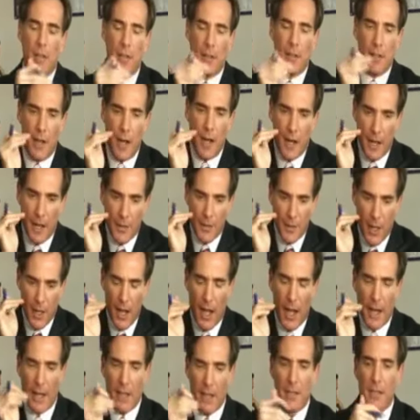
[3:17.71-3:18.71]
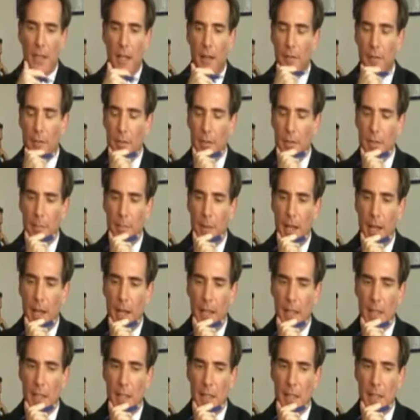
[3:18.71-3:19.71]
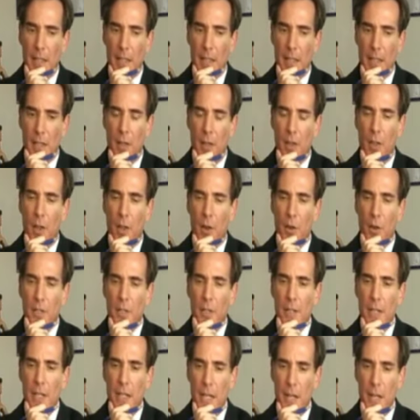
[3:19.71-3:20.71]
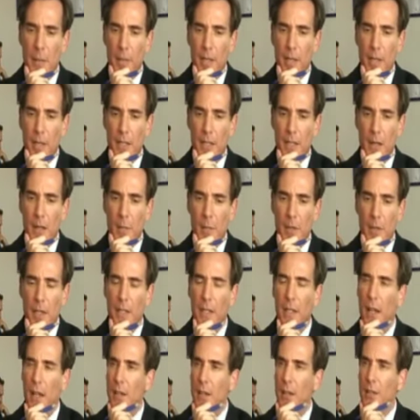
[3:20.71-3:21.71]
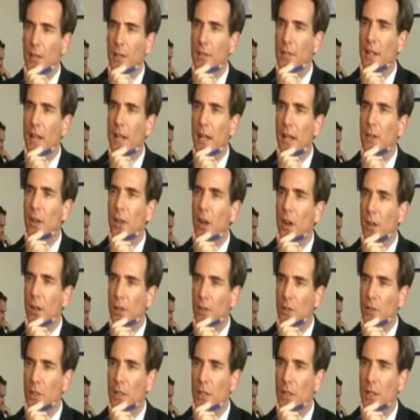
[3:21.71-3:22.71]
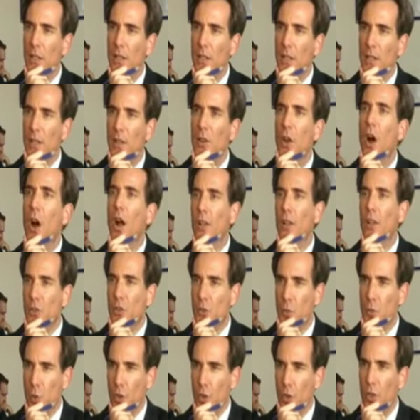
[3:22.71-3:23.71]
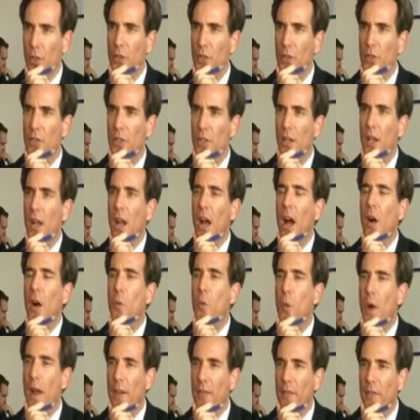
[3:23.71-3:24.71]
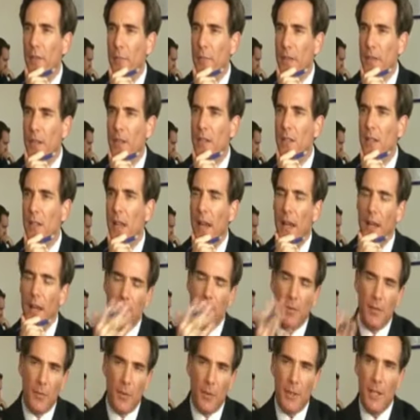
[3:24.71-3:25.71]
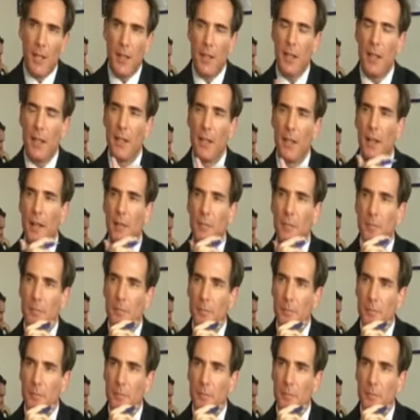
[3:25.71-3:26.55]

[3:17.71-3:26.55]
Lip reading: they're not at the highest levels in many instances. Those are keeping some of the younger technology, the knowledge workers away from the state. What do you think of that?